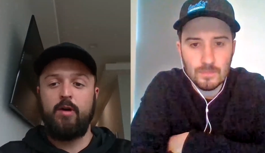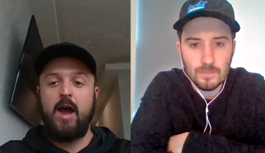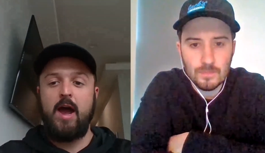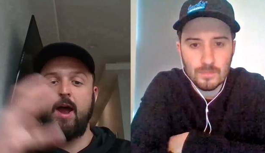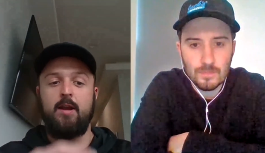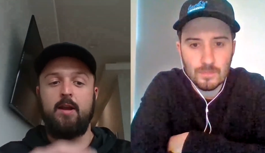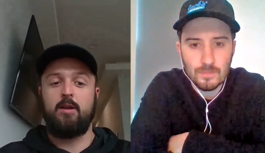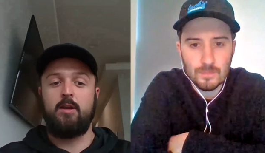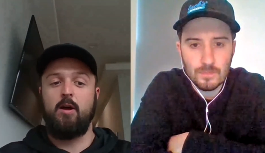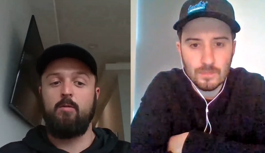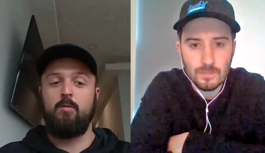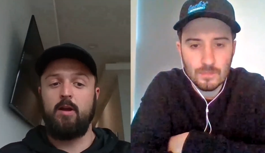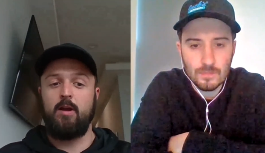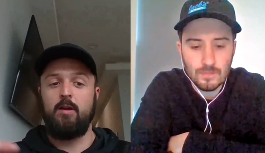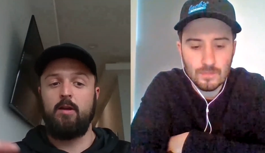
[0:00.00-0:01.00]
Speaker 1: all that, you
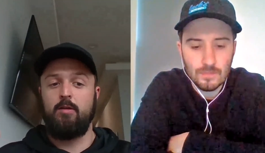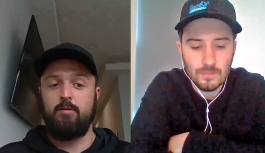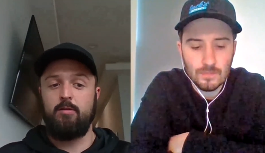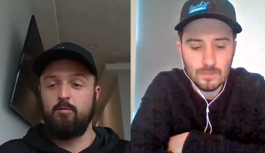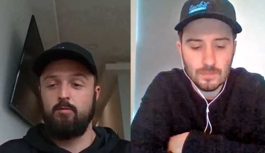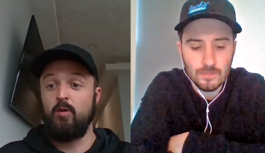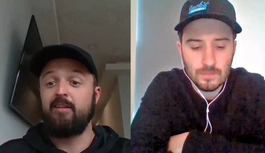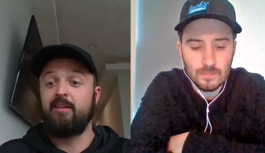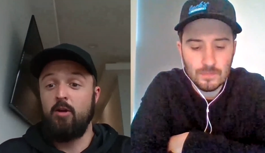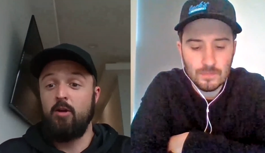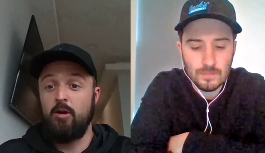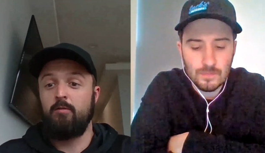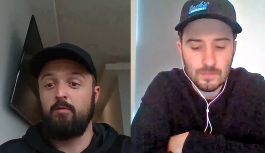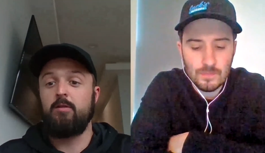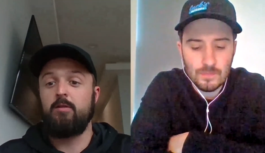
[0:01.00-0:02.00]
know, you're
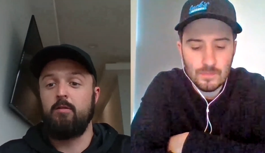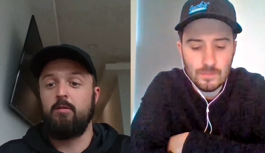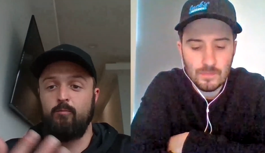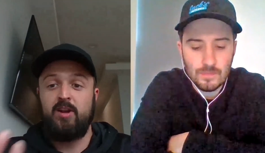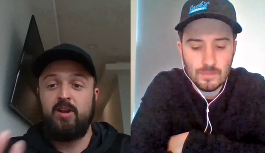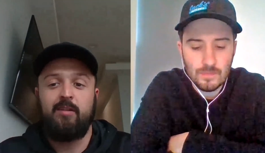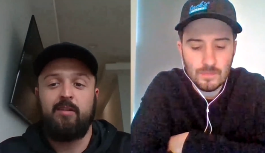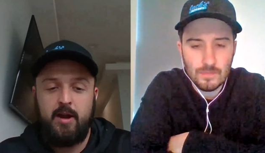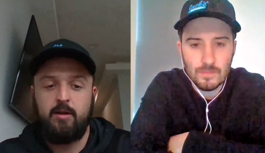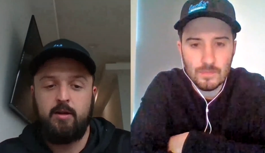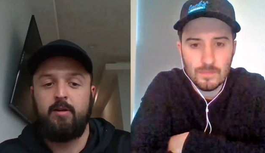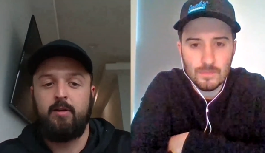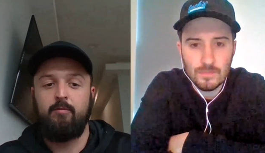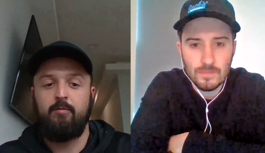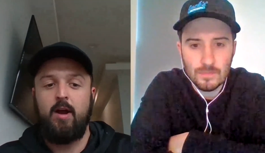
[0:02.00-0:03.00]
recircu- you're
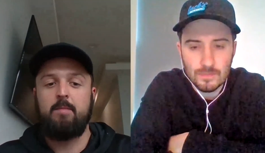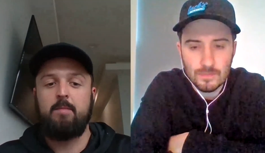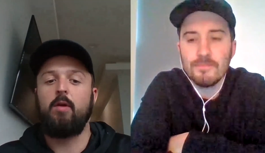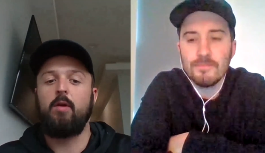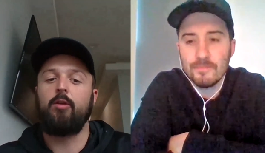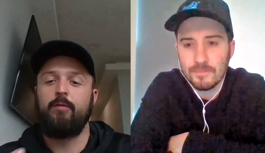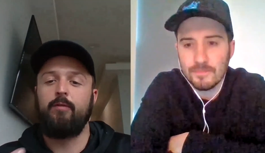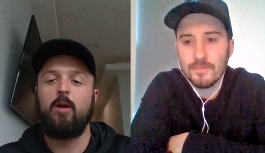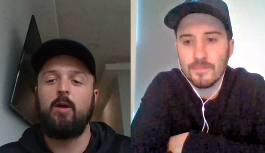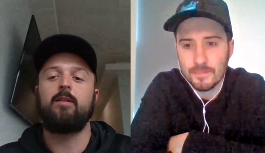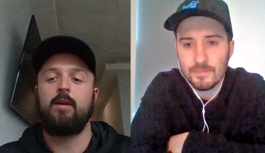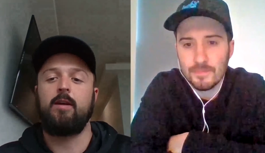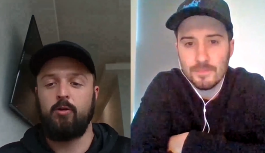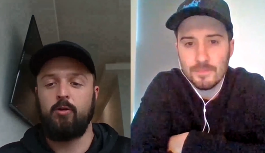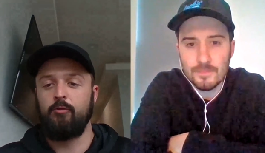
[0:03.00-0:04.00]
recycling, right? But they're
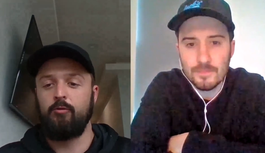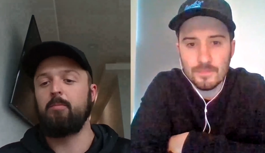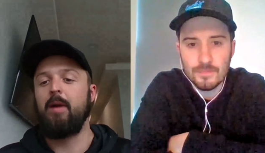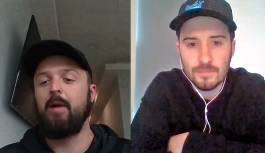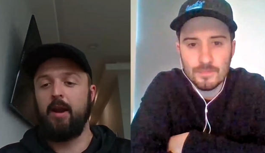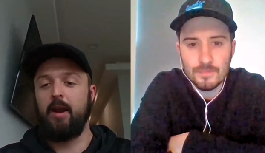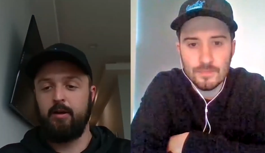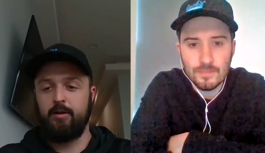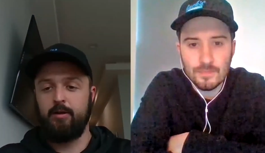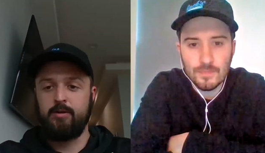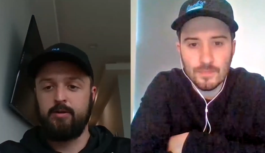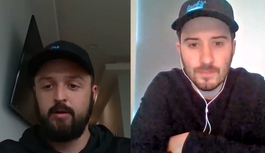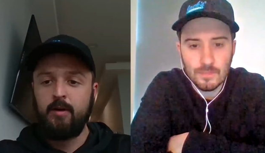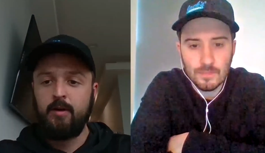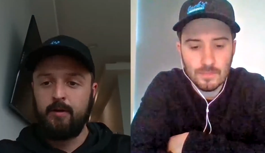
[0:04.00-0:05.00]
very difficult to
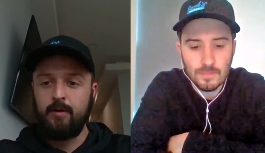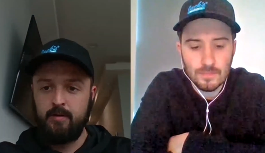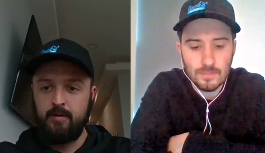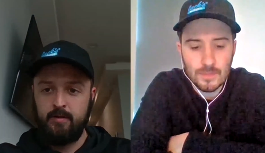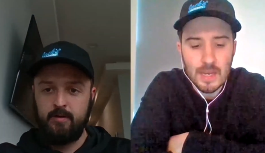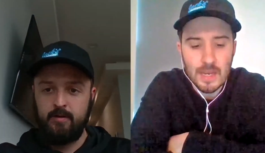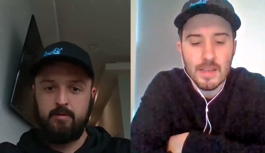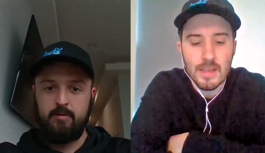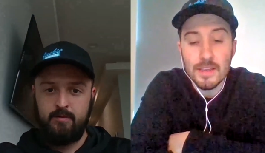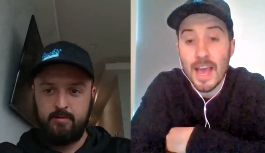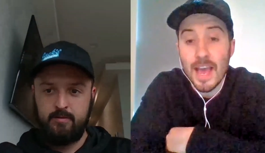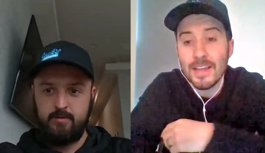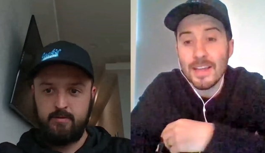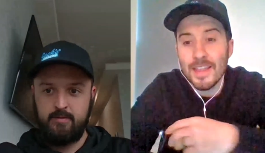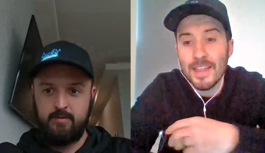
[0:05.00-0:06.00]
manage.
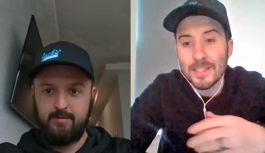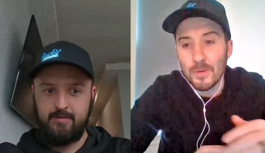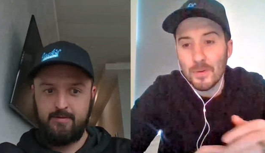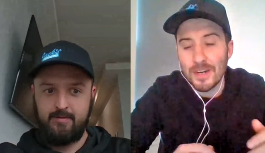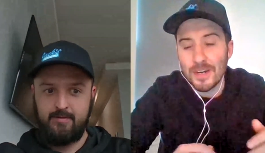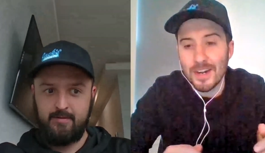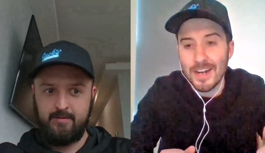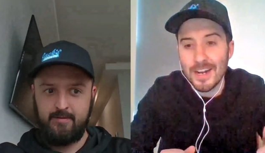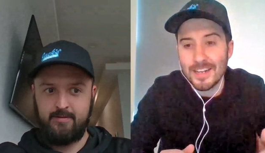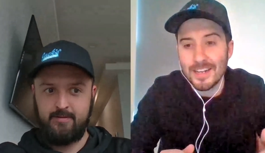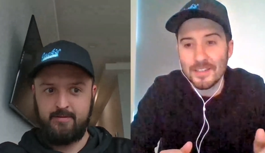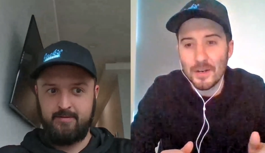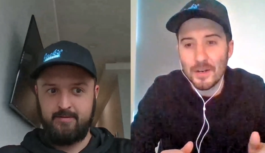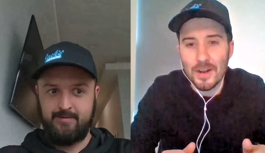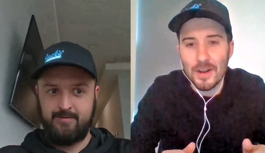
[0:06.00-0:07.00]
Speaker 2: Yeah. And that's where, uh,
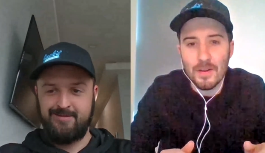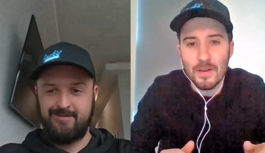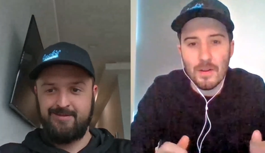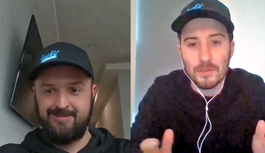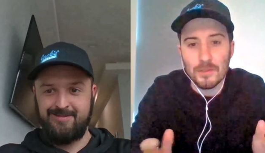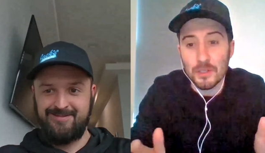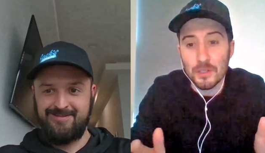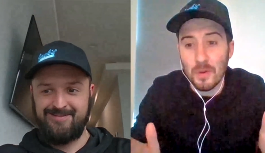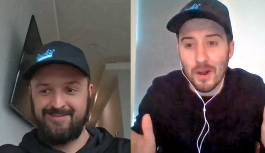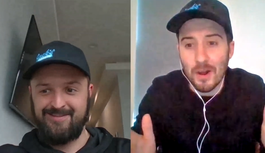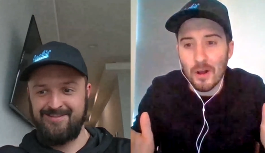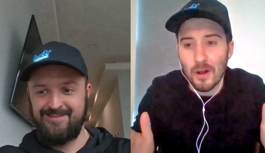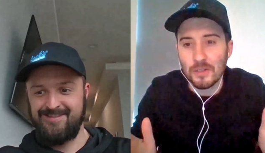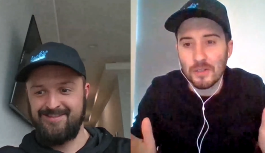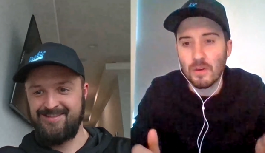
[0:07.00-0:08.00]
you know, I just want
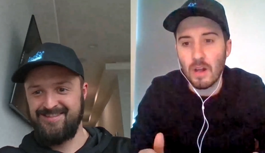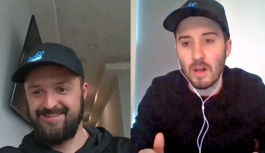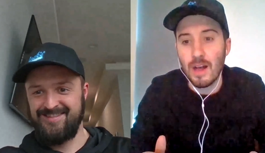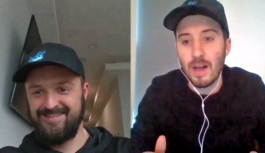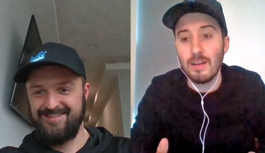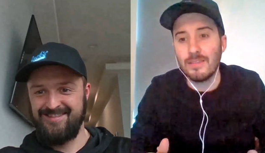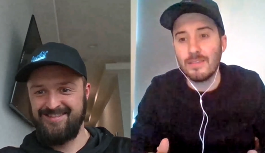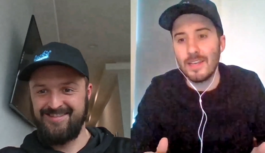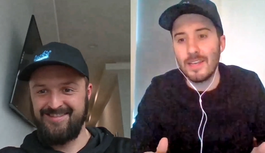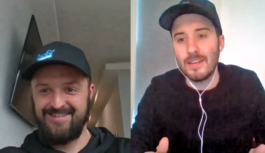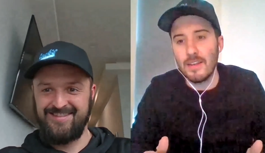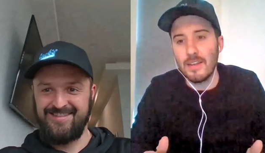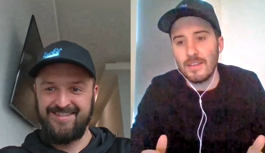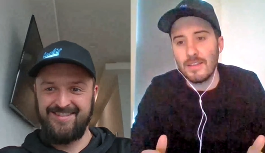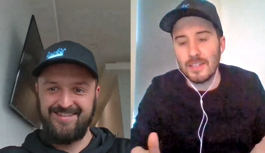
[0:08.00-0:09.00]
to also call out
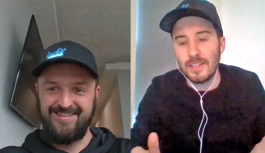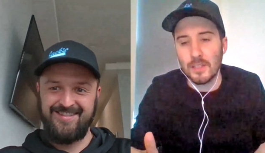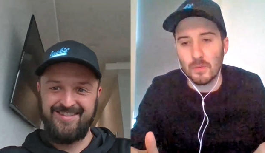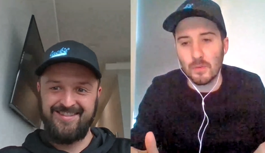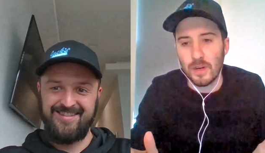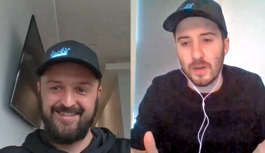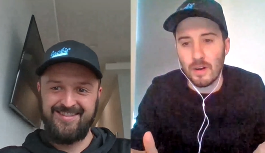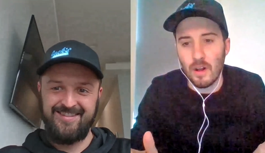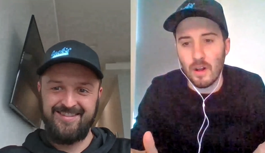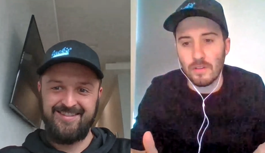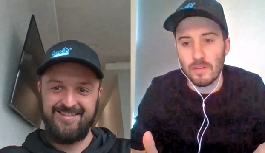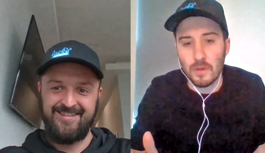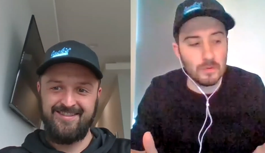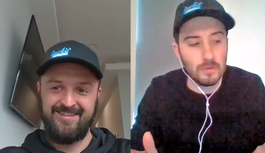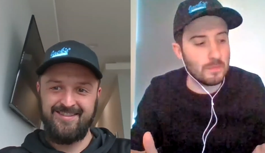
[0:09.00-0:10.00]
that this is where
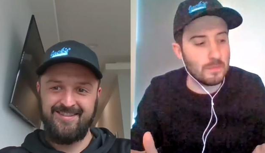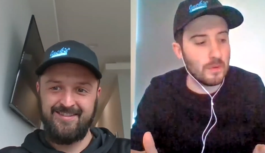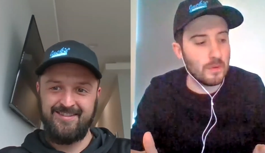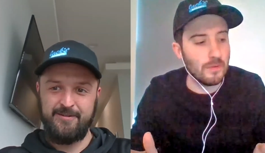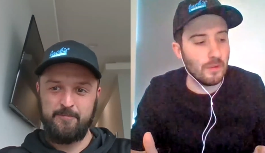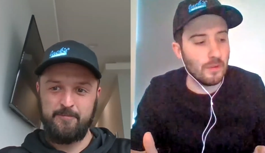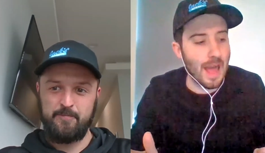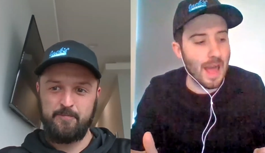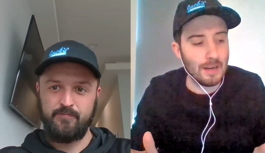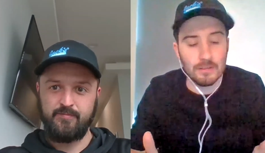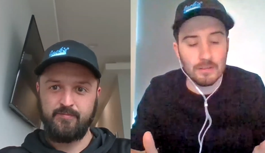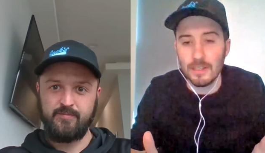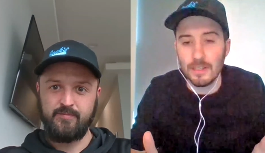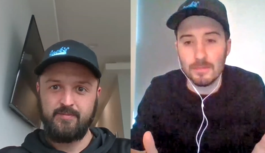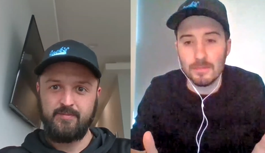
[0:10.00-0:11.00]
all of those beautiful
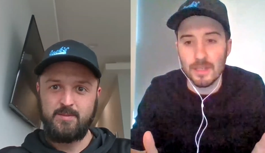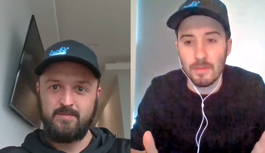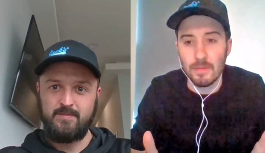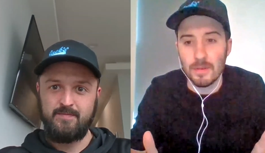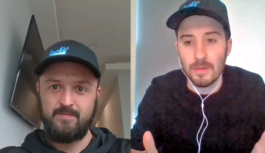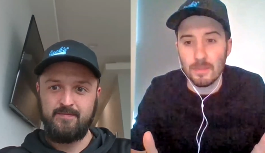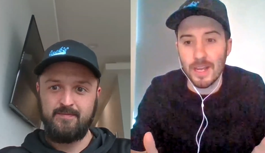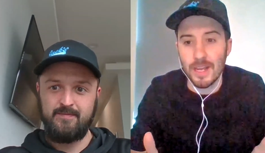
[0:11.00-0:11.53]
acronyms come into